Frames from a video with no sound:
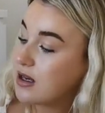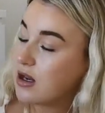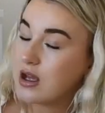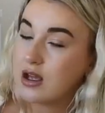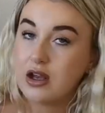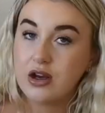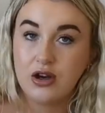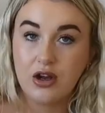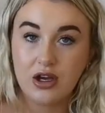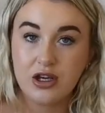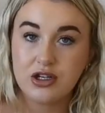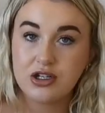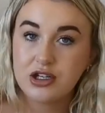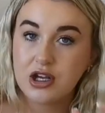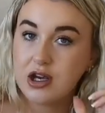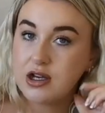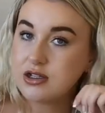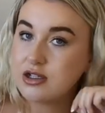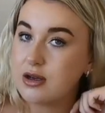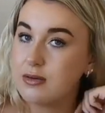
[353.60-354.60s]
like a
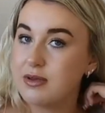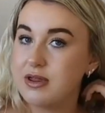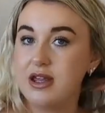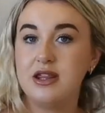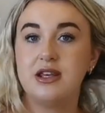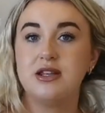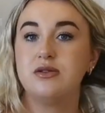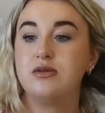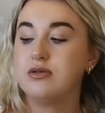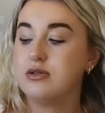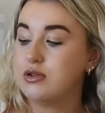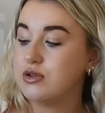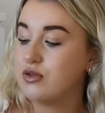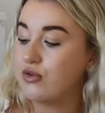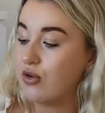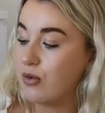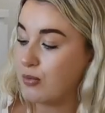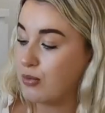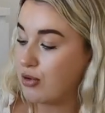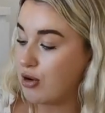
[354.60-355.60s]
nightshirt type thing. This one's
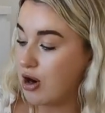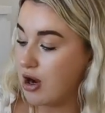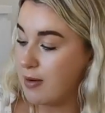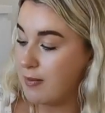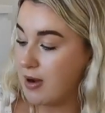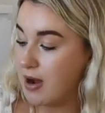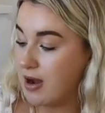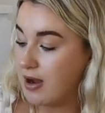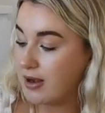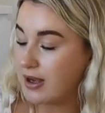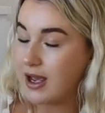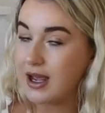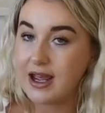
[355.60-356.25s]
from Primark.